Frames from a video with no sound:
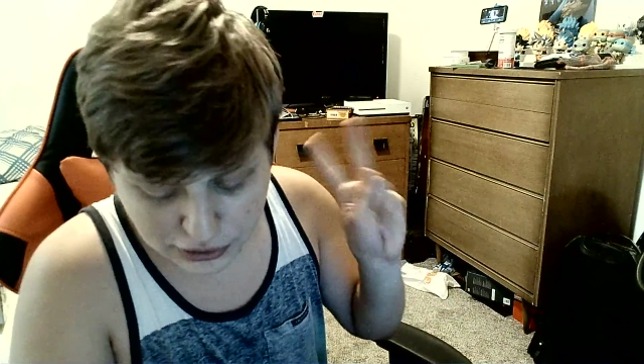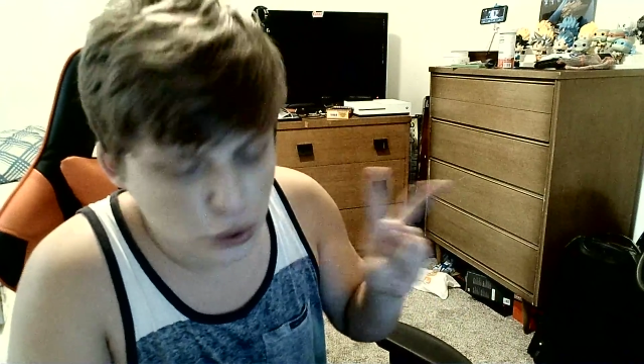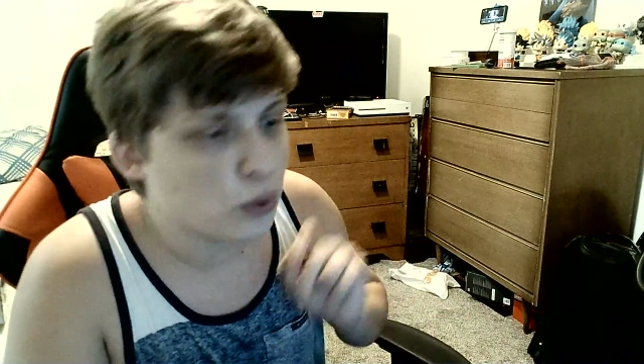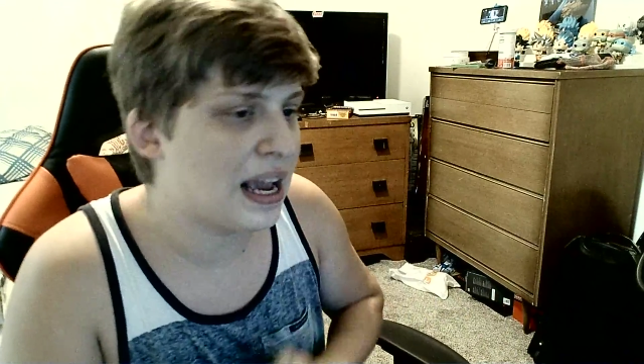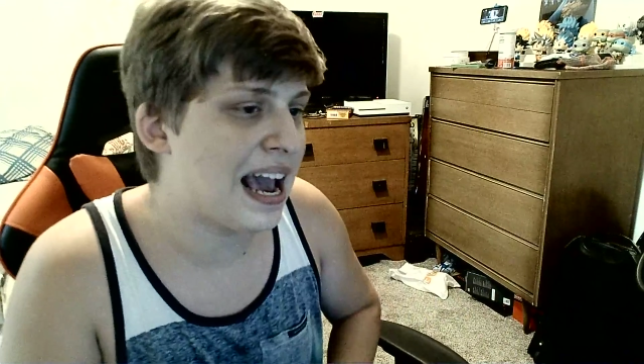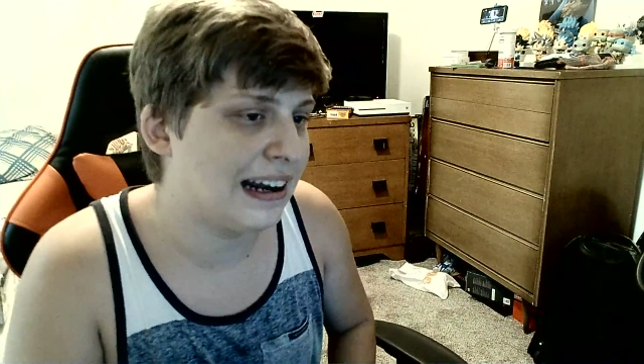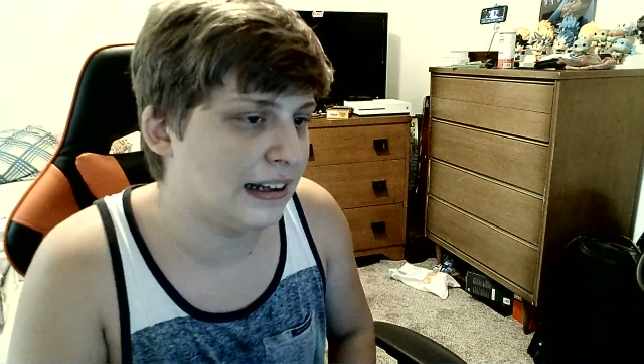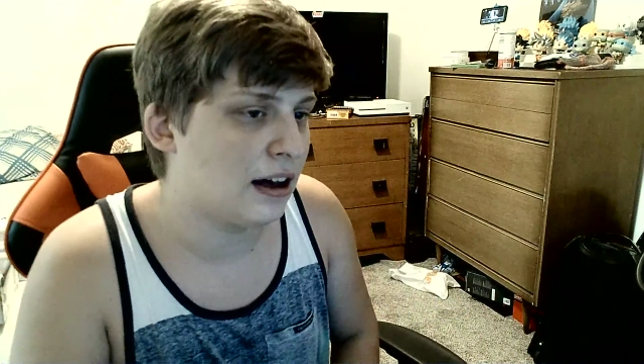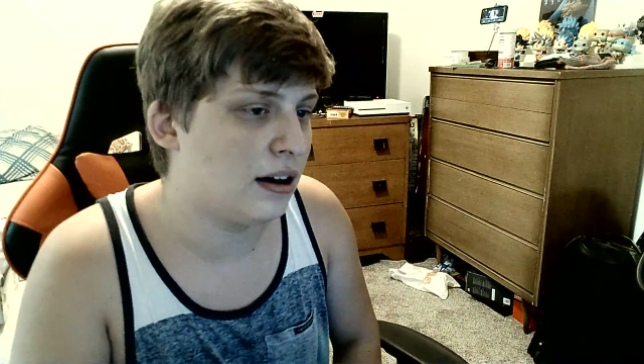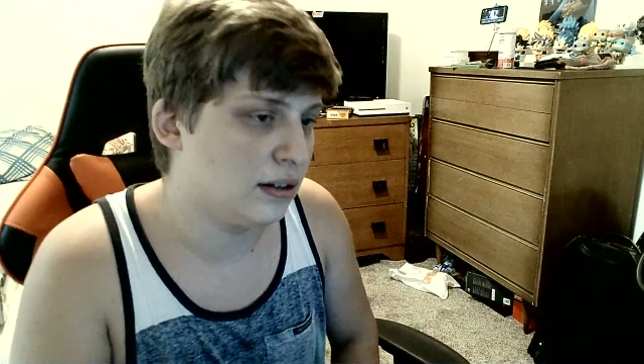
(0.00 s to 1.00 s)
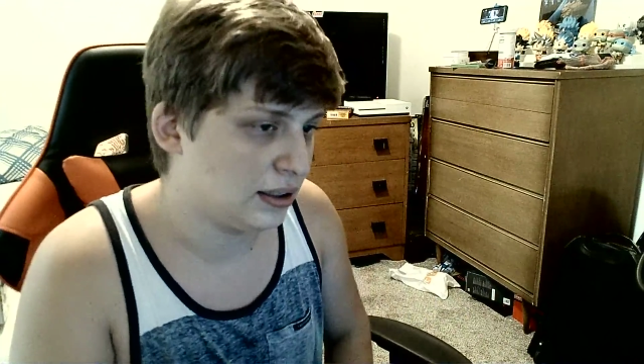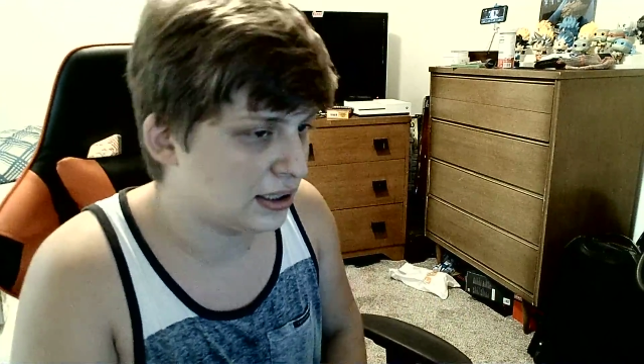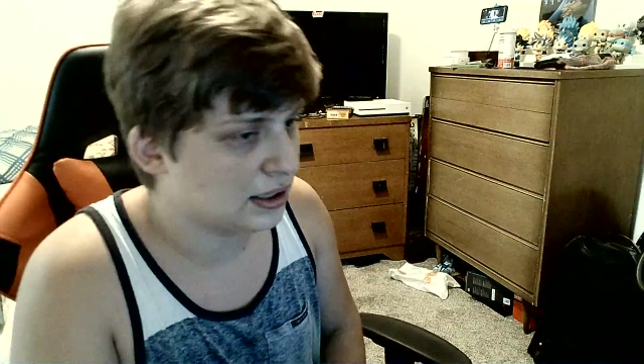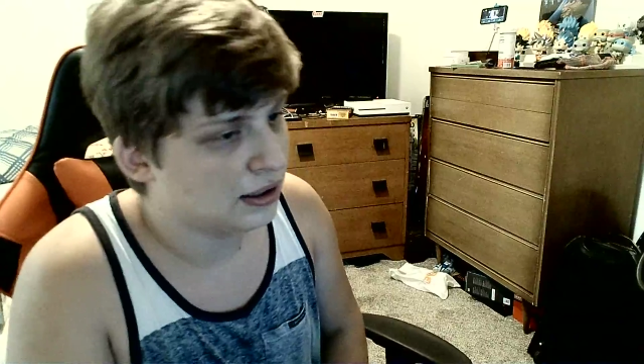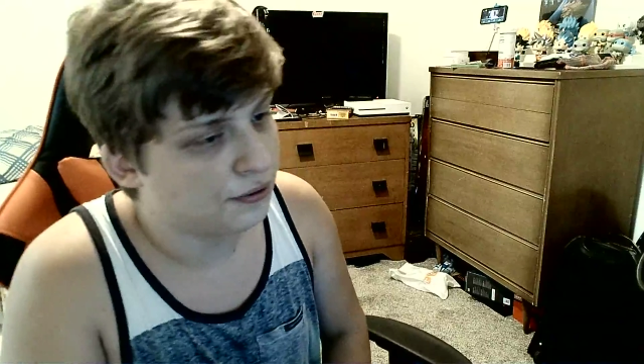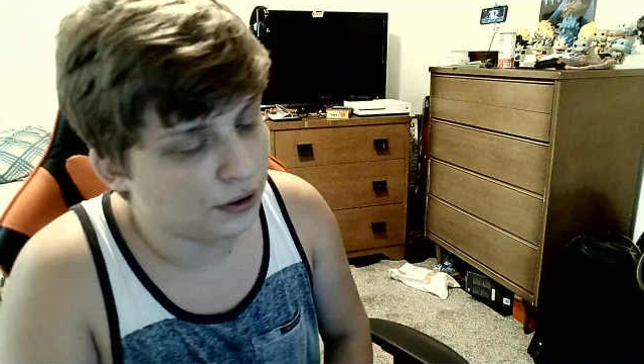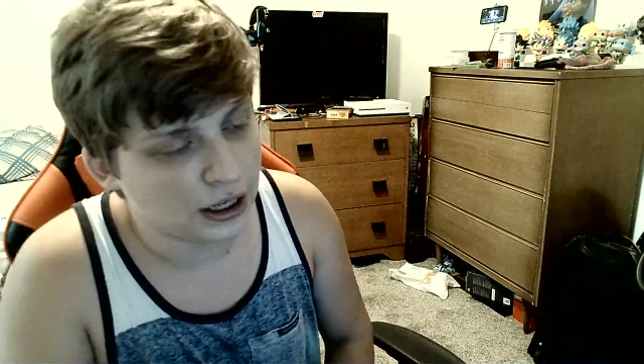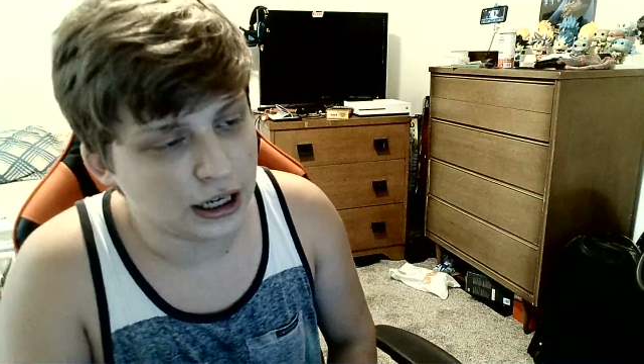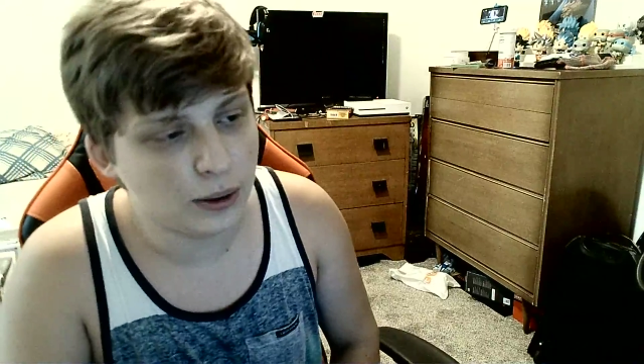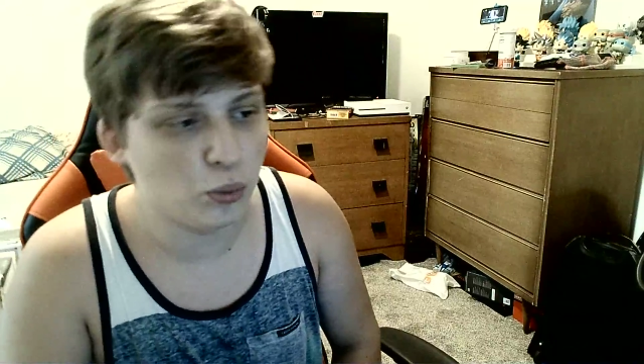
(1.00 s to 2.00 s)
2 catalogs
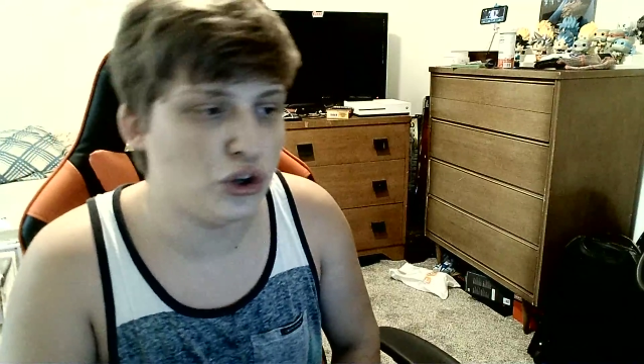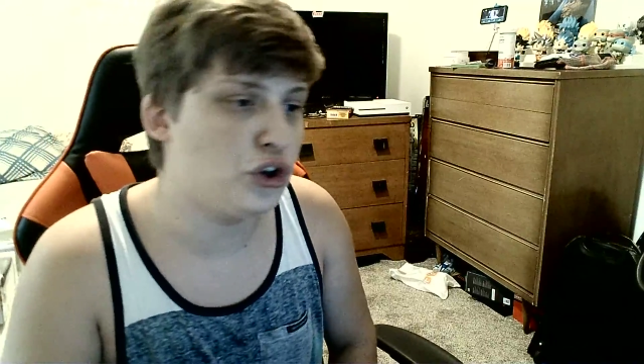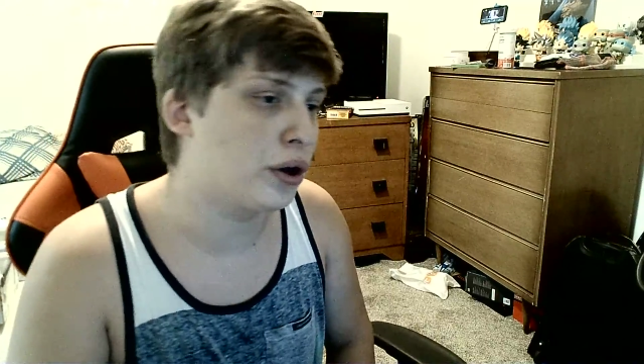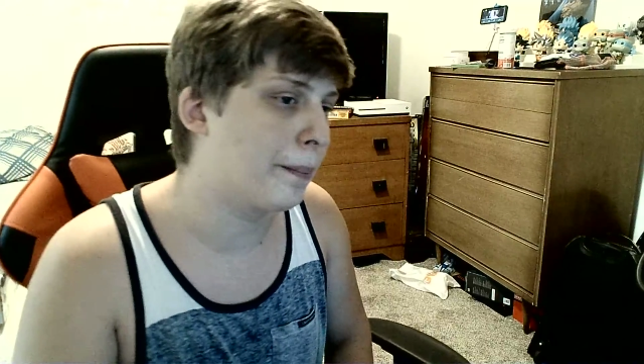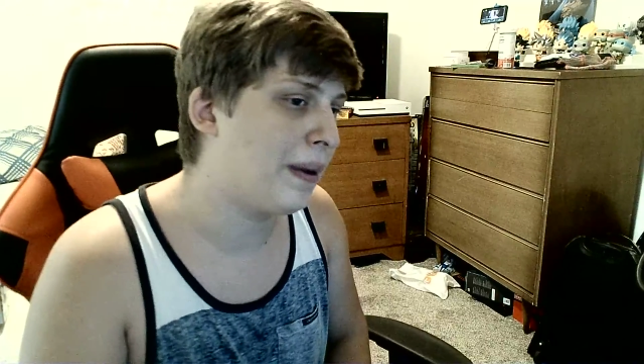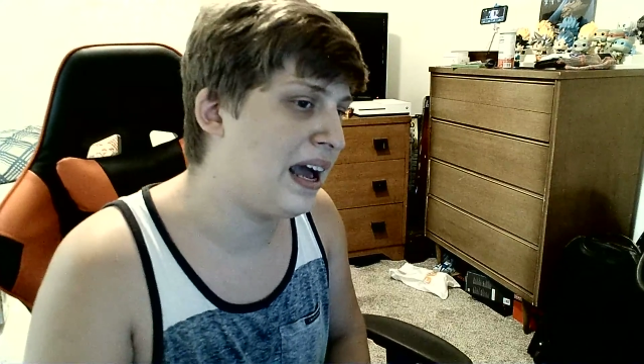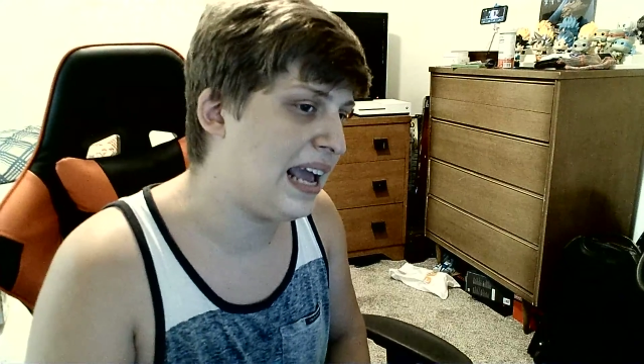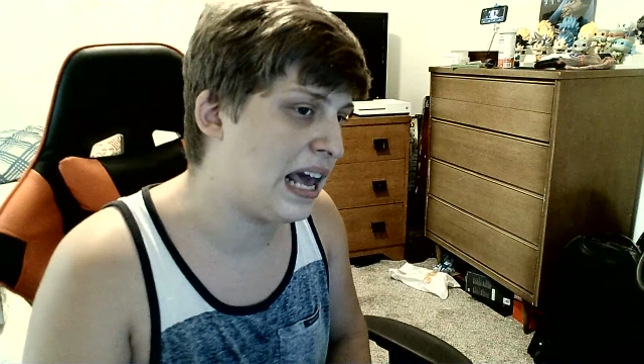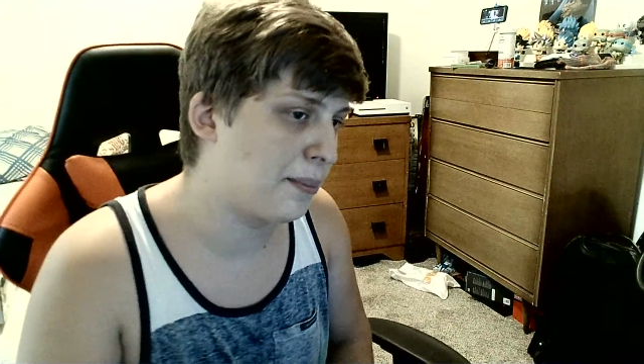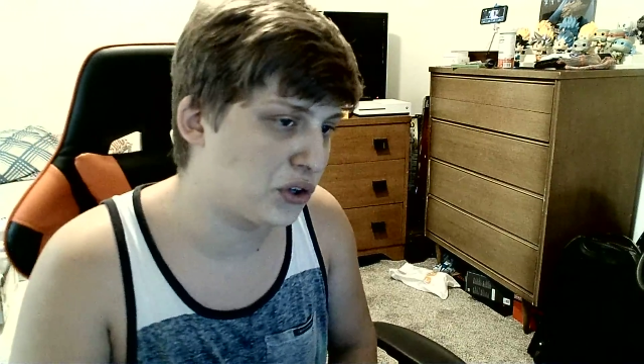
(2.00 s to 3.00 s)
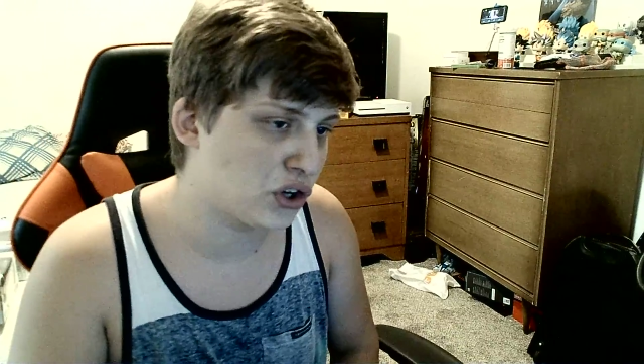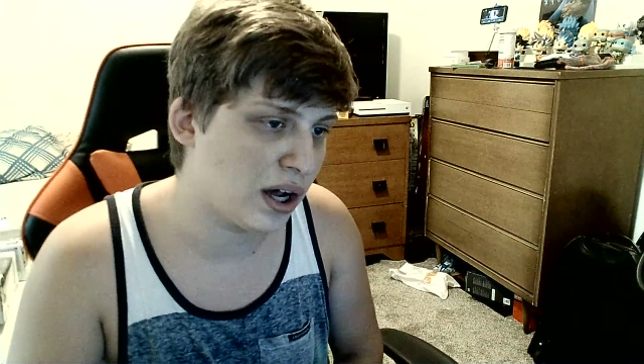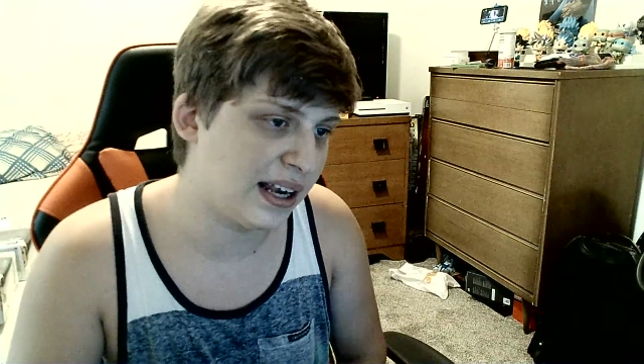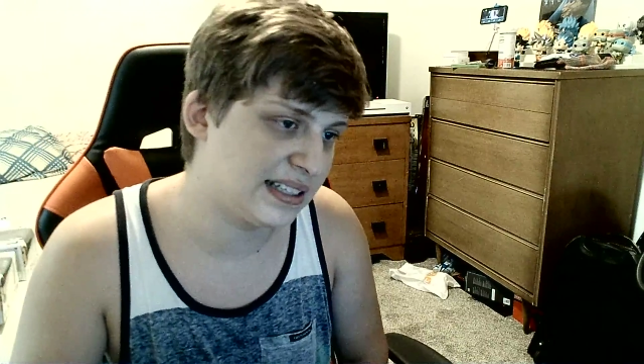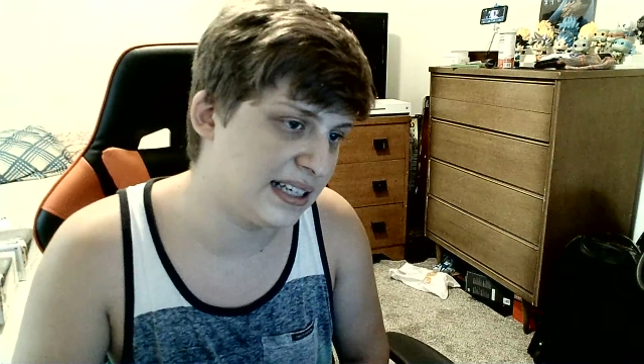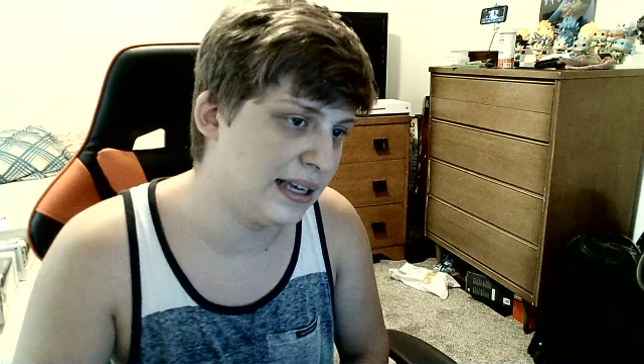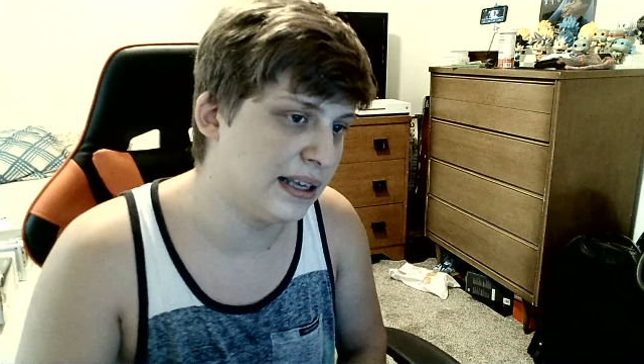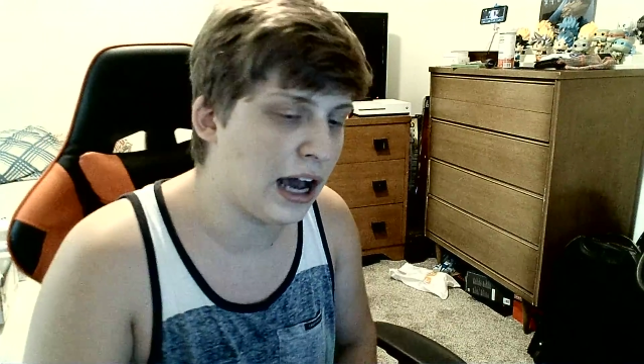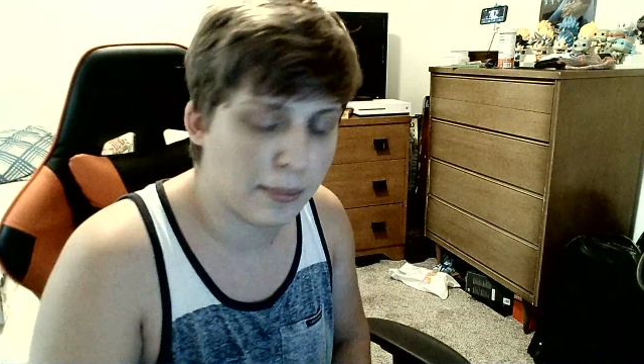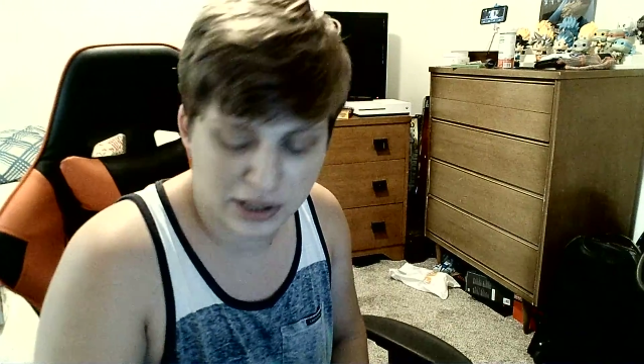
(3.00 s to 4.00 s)
when you can buy animatronics and
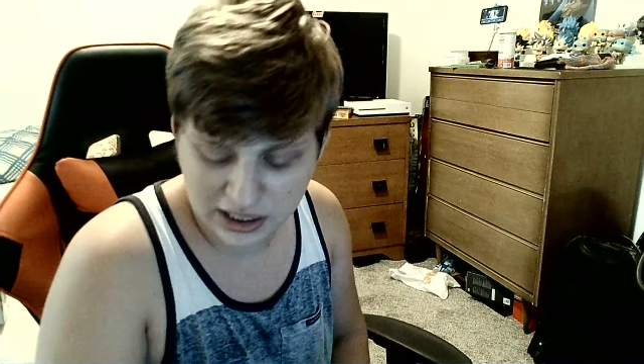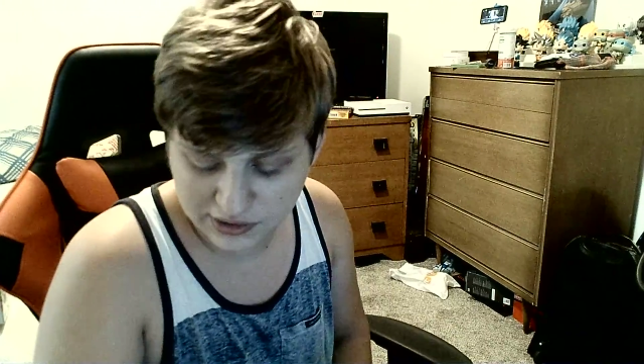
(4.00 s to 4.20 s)
objects